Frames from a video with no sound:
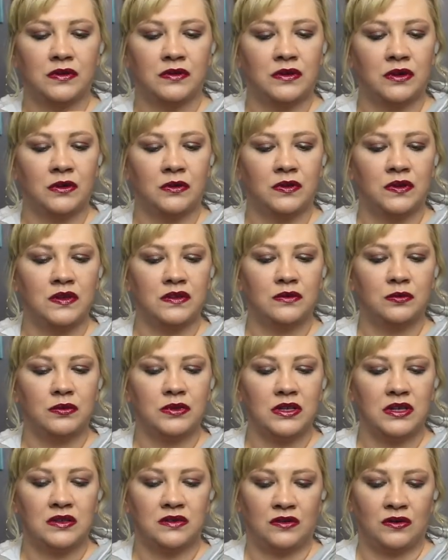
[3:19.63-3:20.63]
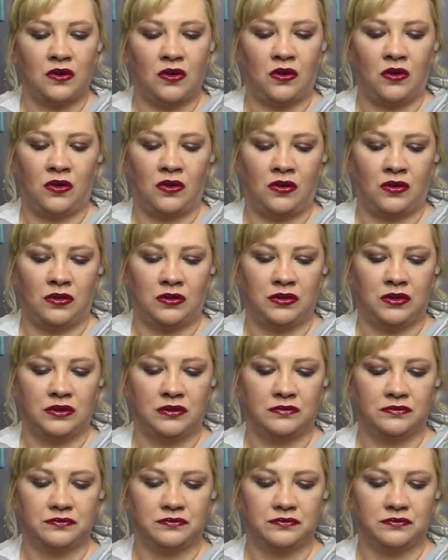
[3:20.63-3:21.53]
So this one is called,